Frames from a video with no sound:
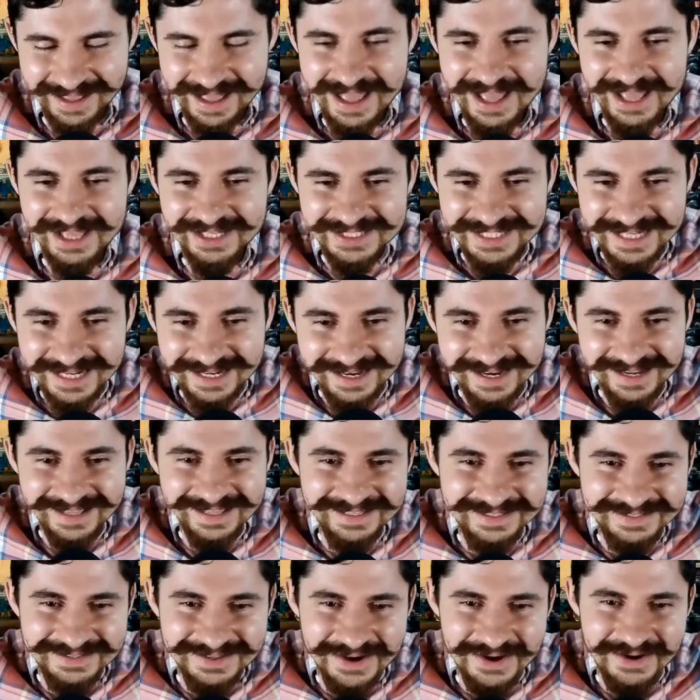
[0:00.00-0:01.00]
She
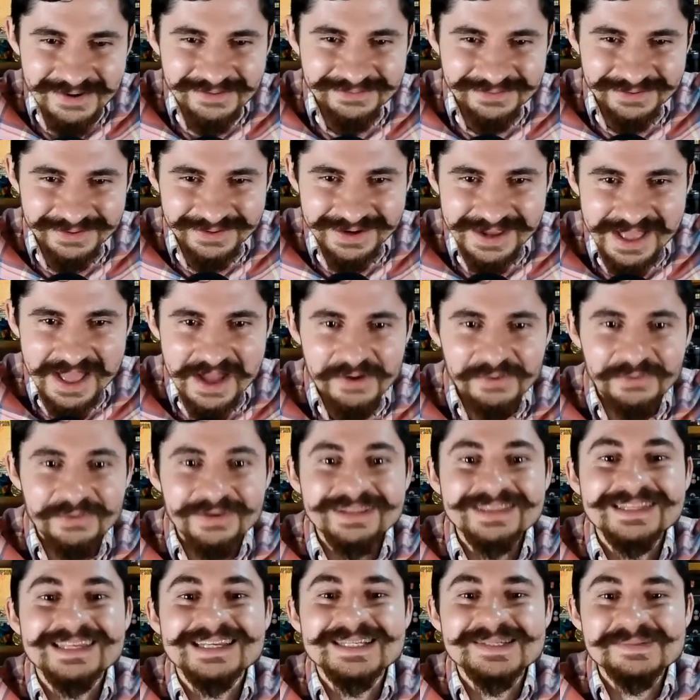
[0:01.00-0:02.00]
leaned over
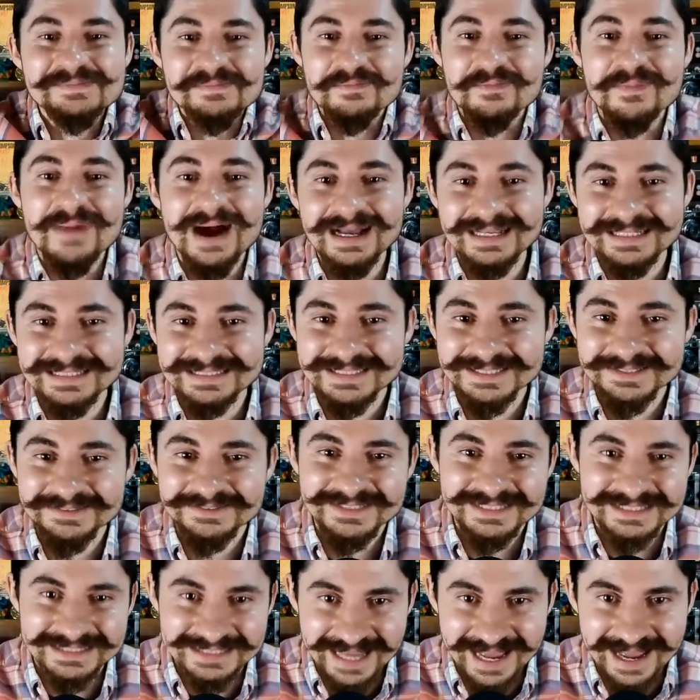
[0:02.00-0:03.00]
with this massive
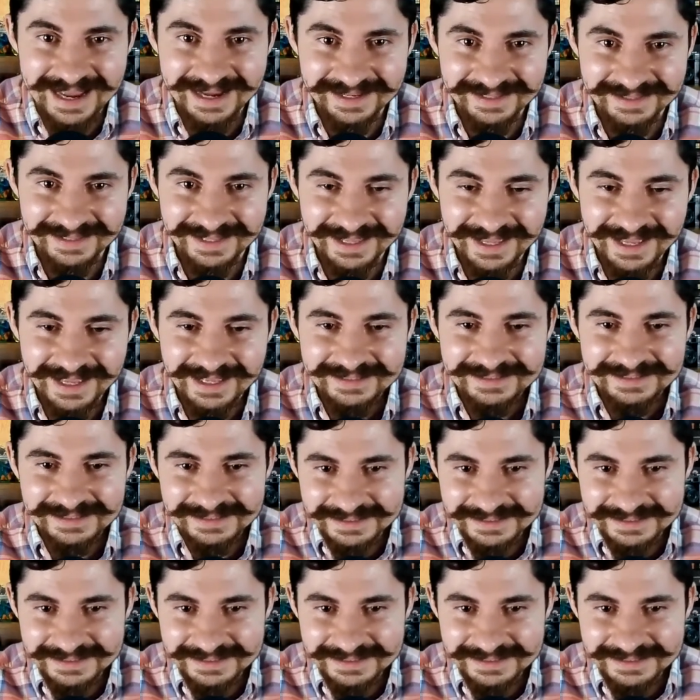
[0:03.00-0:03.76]
sign that